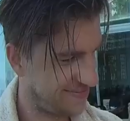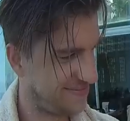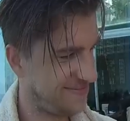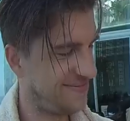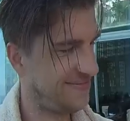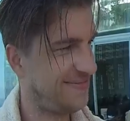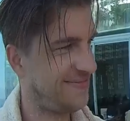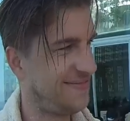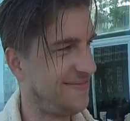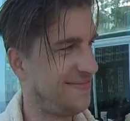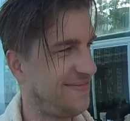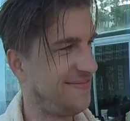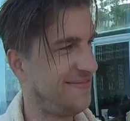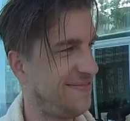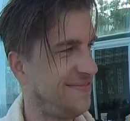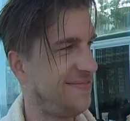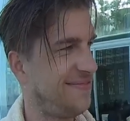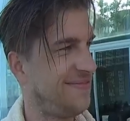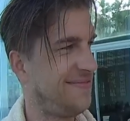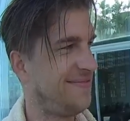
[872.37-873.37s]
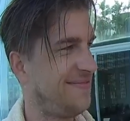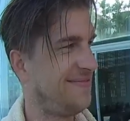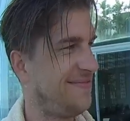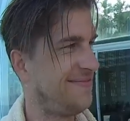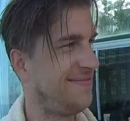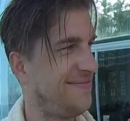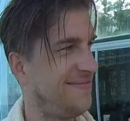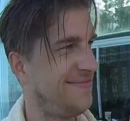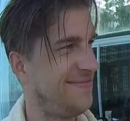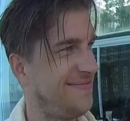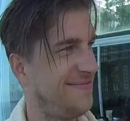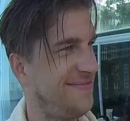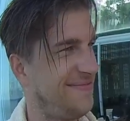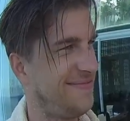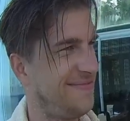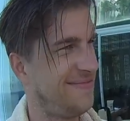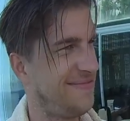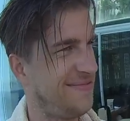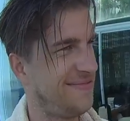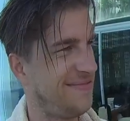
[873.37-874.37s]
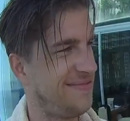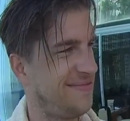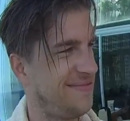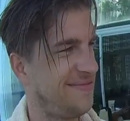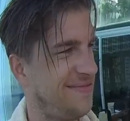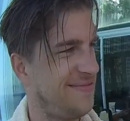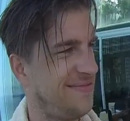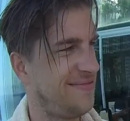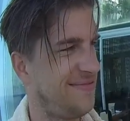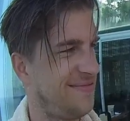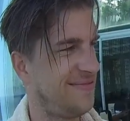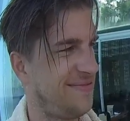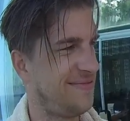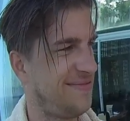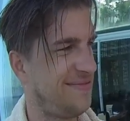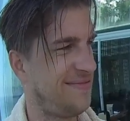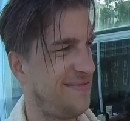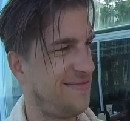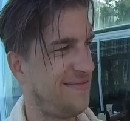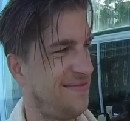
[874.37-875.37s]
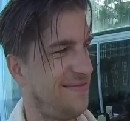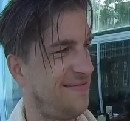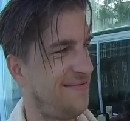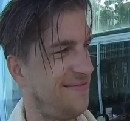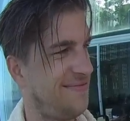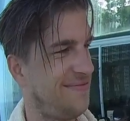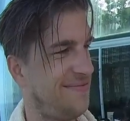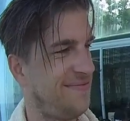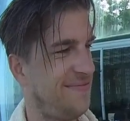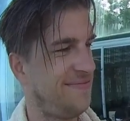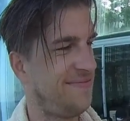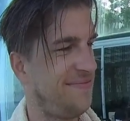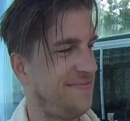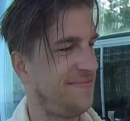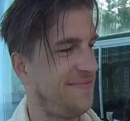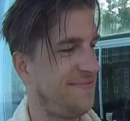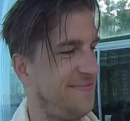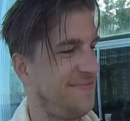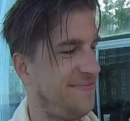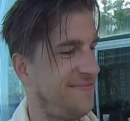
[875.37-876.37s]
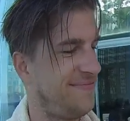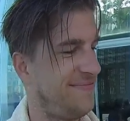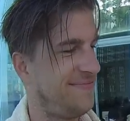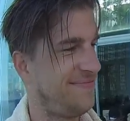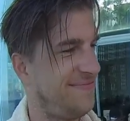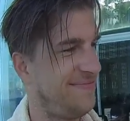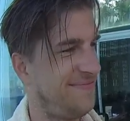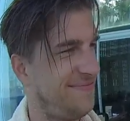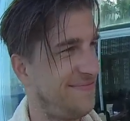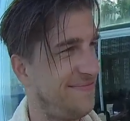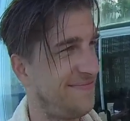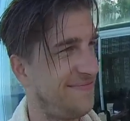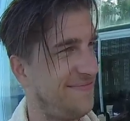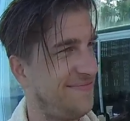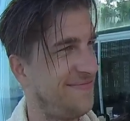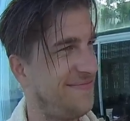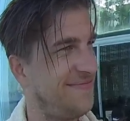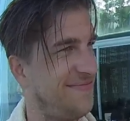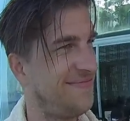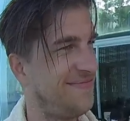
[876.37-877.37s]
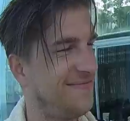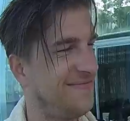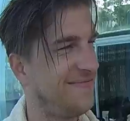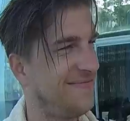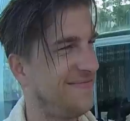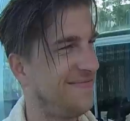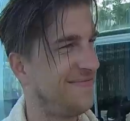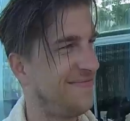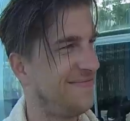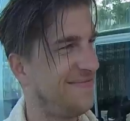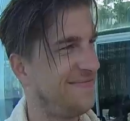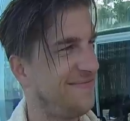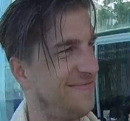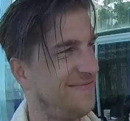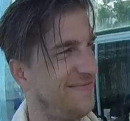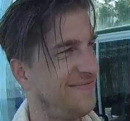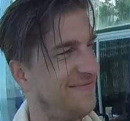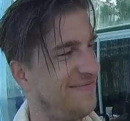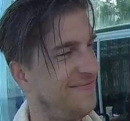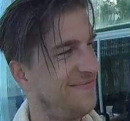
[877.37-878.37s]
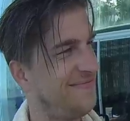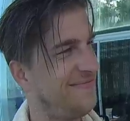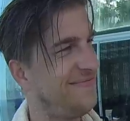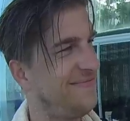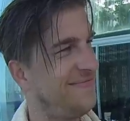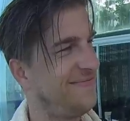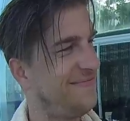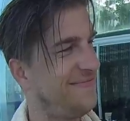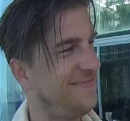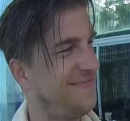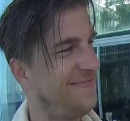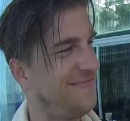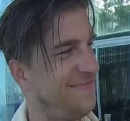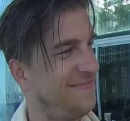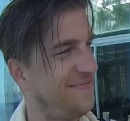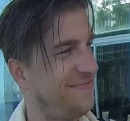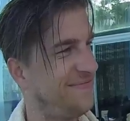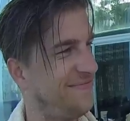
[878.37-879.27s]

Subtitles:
No words are spoken by the person on screen.